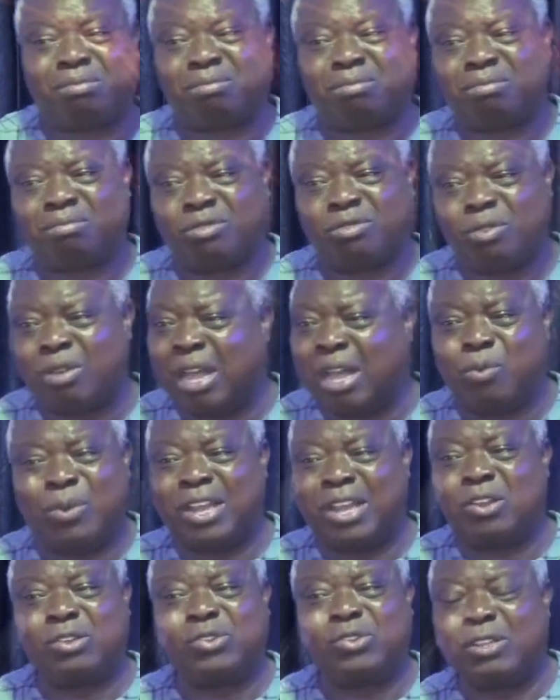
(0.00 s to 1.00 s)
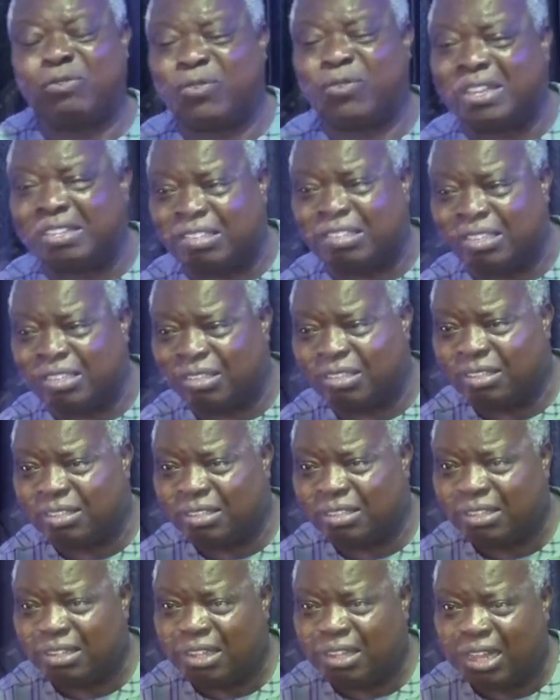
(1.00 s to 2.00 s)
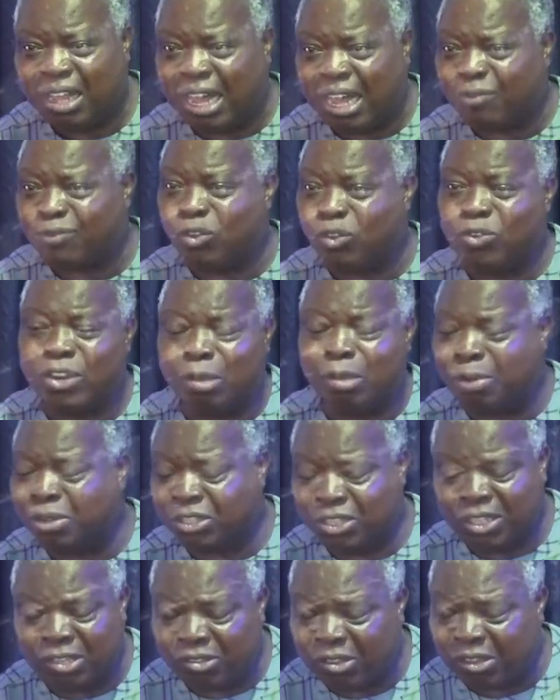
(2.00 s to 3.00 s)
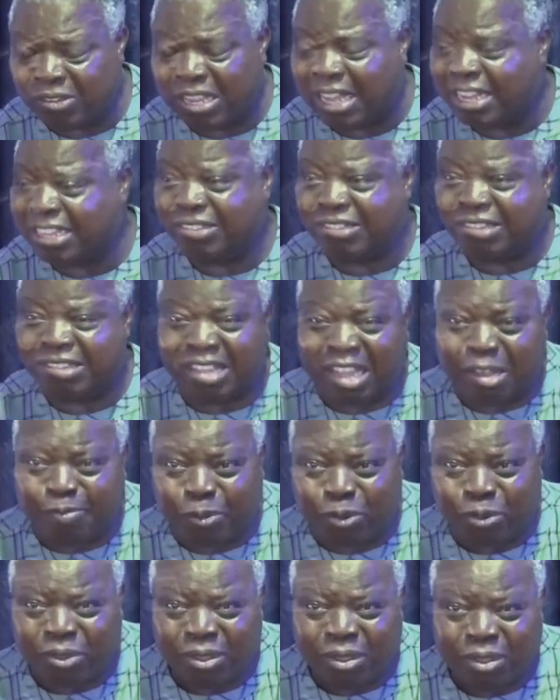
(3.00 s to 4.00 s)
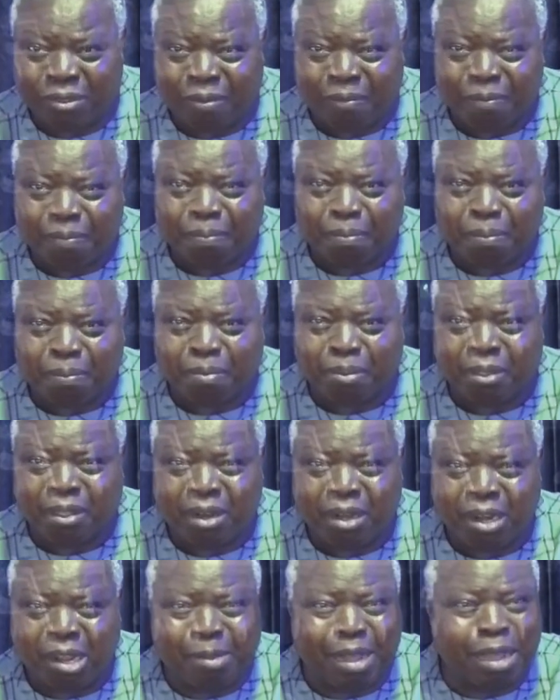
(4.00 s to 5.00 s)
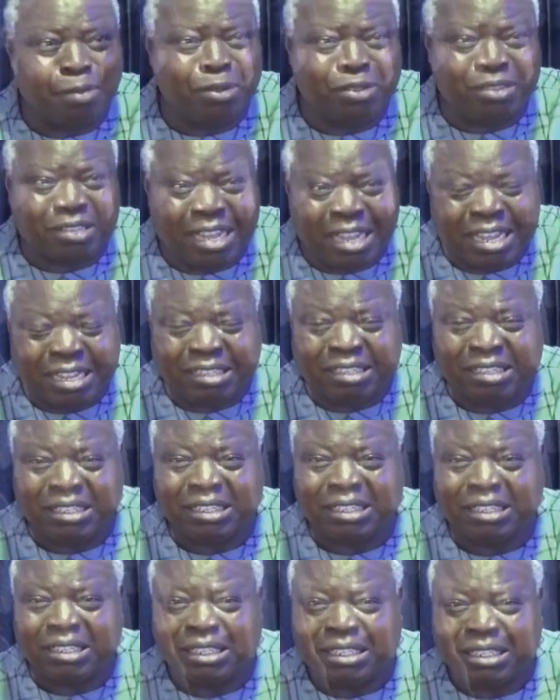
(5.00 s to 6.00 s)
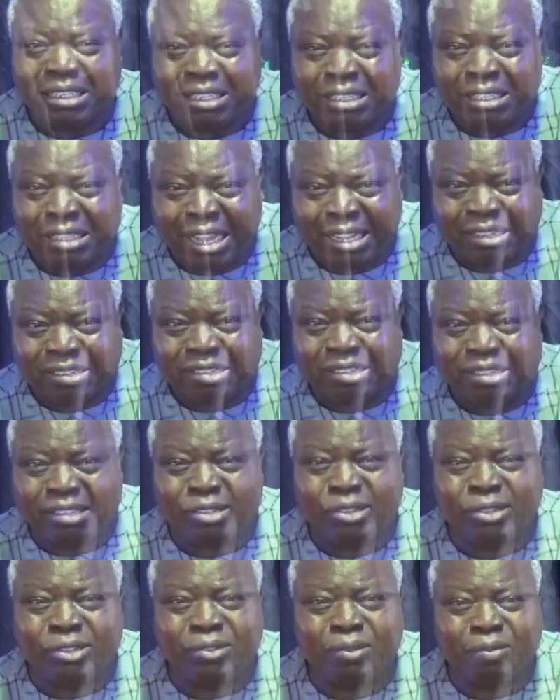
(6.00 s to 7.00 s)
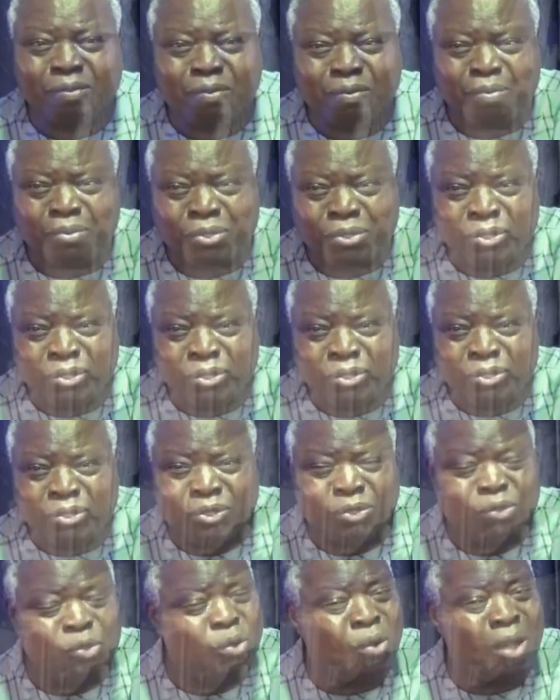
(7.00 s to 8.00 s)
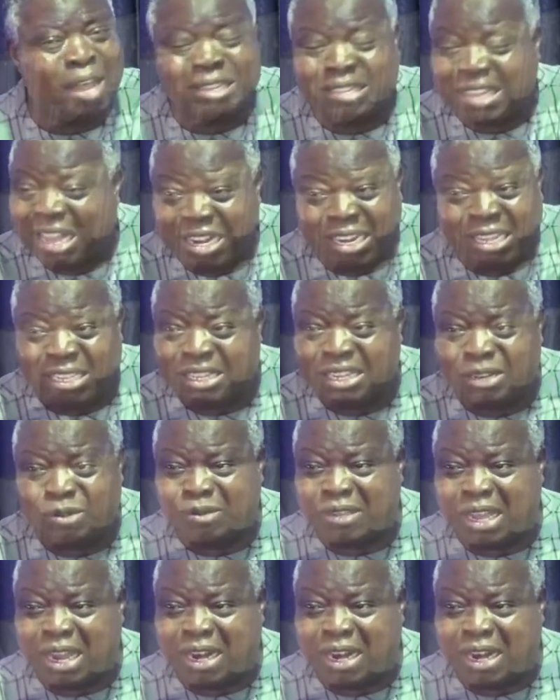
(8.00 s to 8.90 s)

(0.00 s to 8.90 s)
and we are not doing first. I've told you about Jesus and his disciples. The Bible says that go and tarry in Jerusalem.